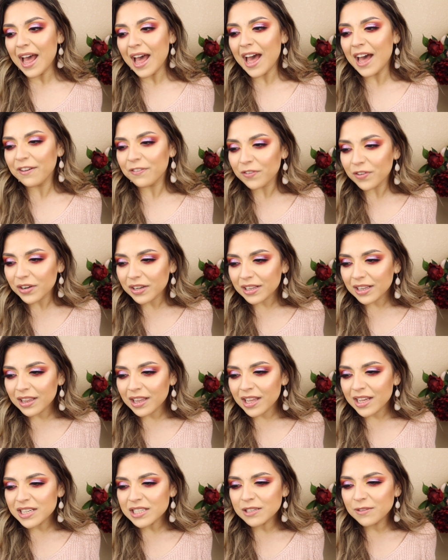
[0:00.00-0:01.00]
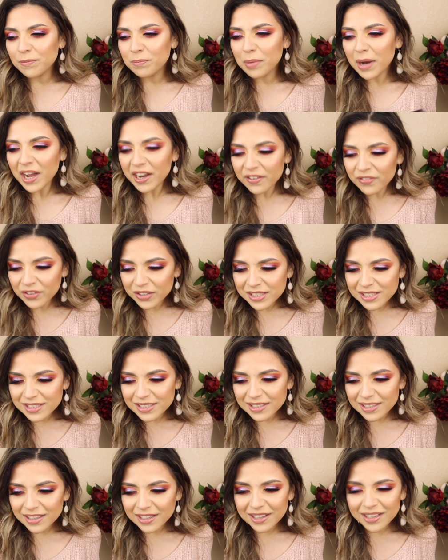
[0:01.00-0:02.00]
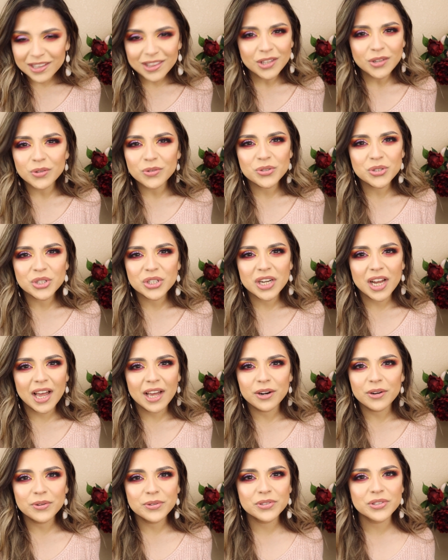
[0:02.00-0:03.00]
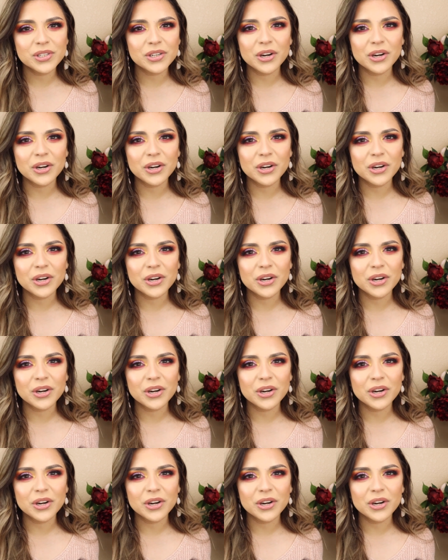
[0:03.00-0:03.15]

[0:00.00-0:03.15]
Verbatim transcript: effortless vibrancy in those shadows.